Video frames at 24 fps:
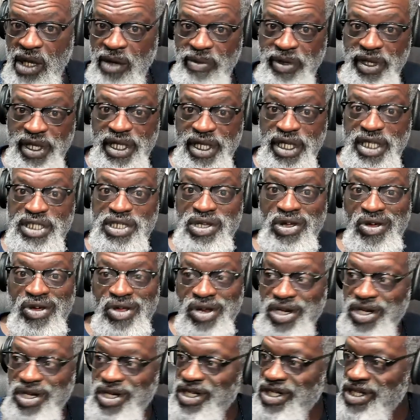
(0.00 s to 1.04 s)
because
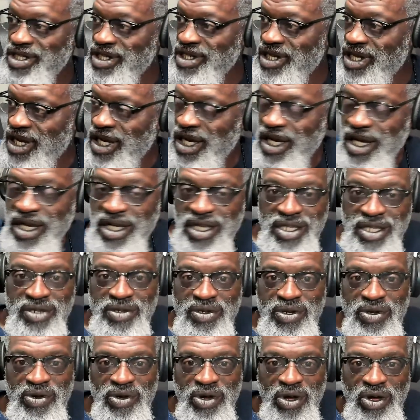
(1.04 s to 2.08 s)
all of the
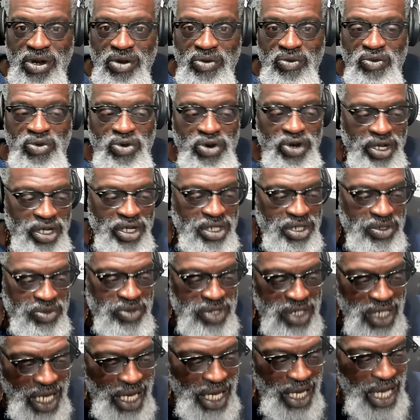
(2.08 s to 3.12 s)
all the warriors
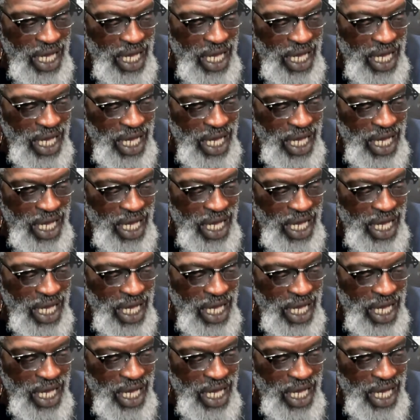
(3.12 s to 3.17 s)
was like,